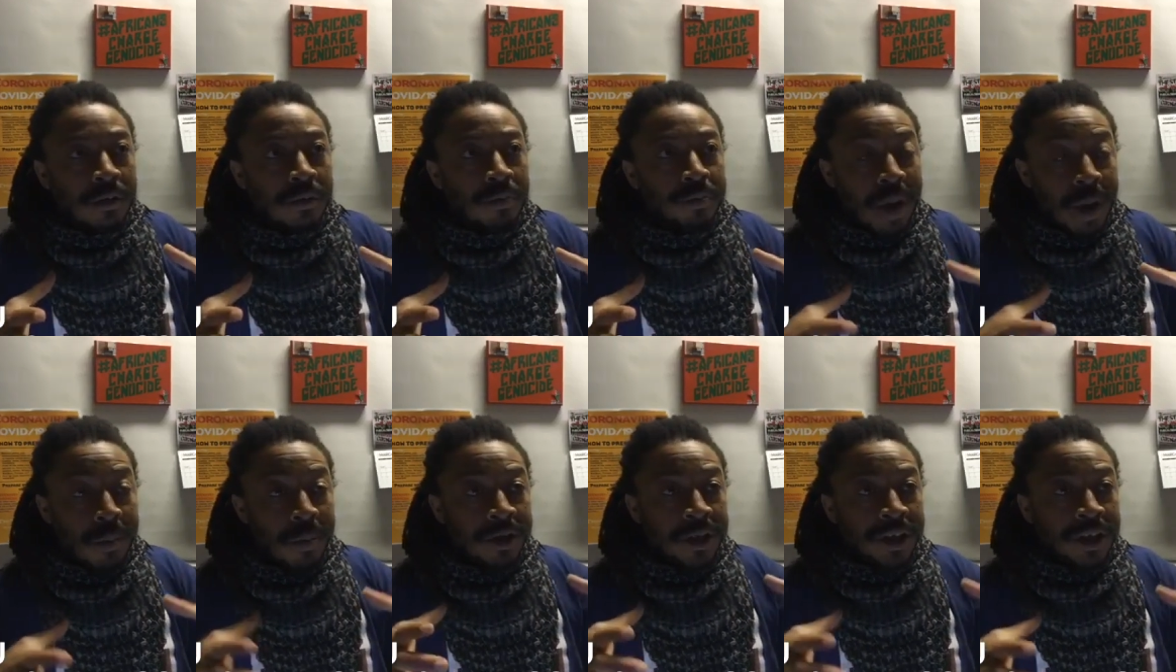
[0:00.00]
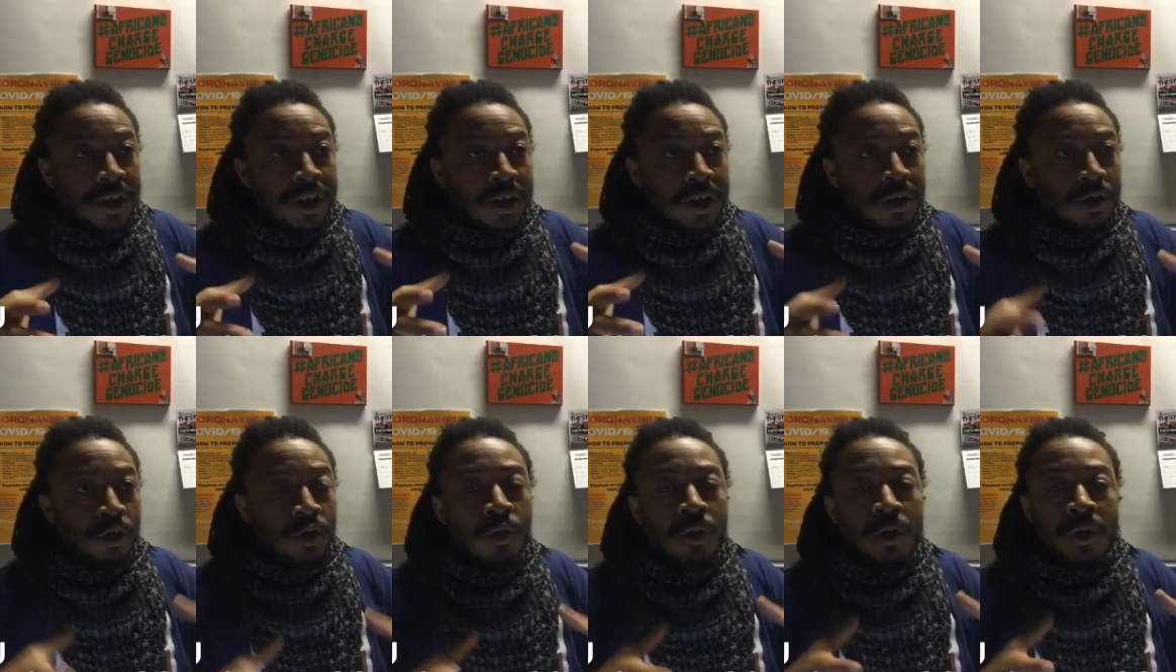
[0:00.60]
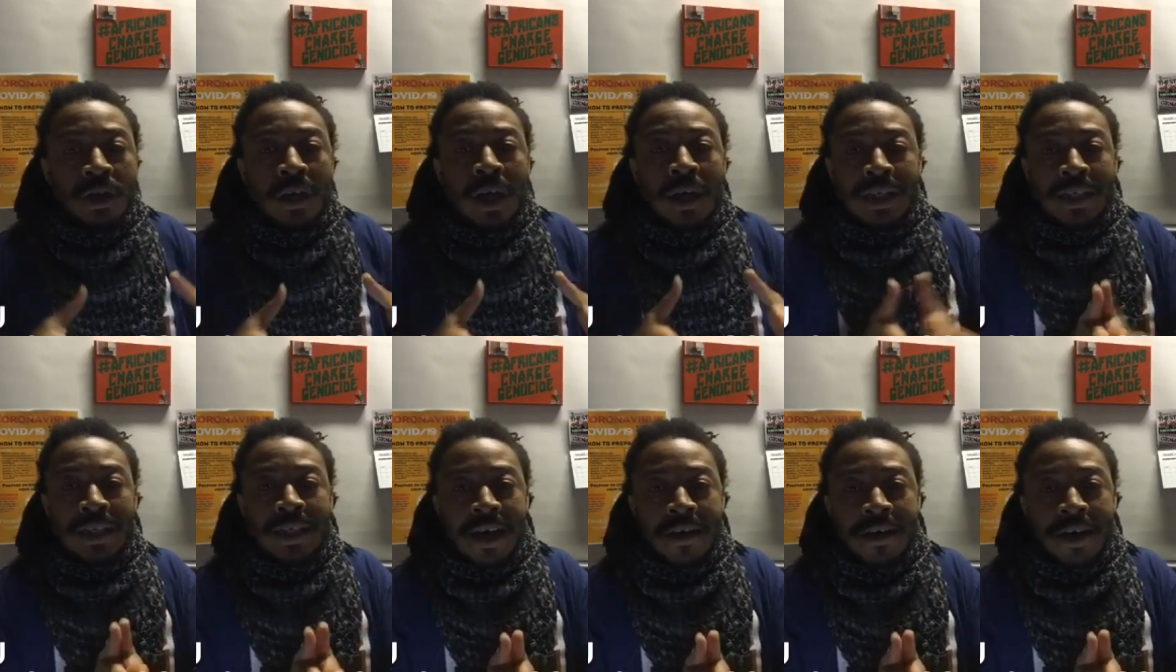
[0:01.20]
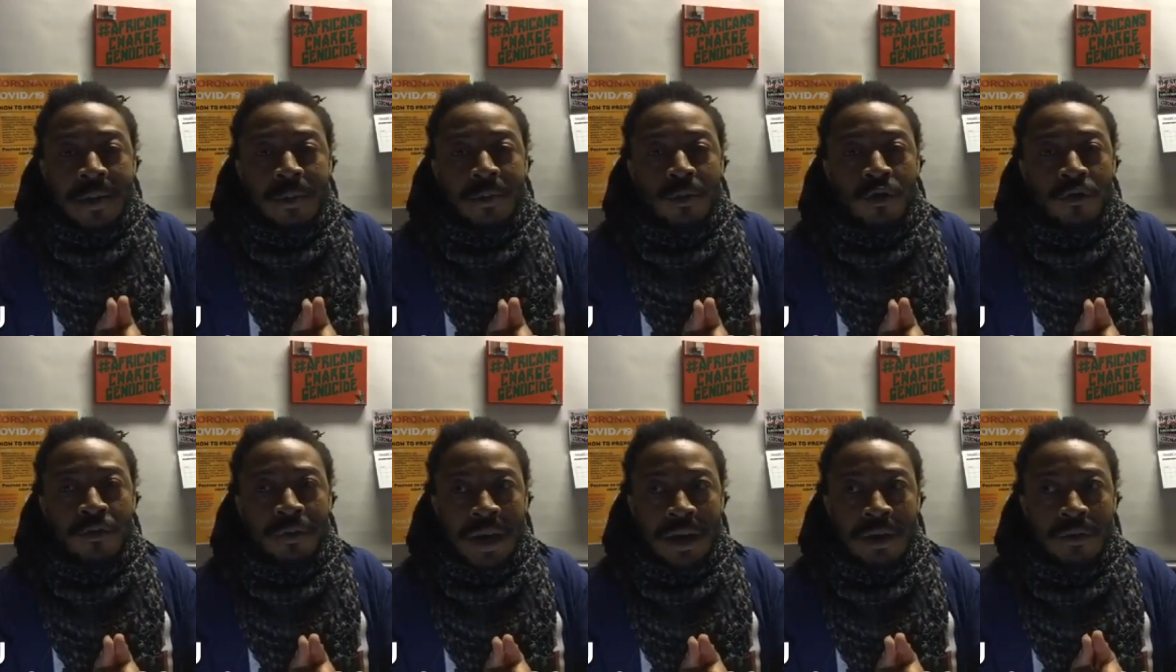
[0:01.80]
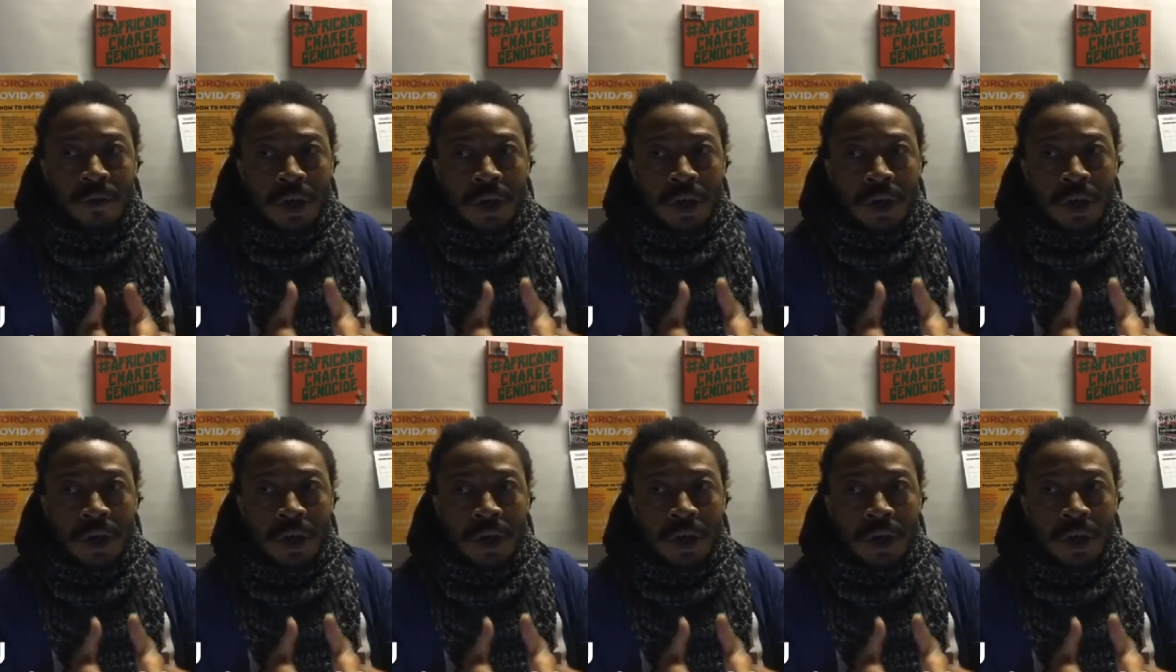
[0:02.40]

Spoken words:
members of the Uhuru Solidarity Movement,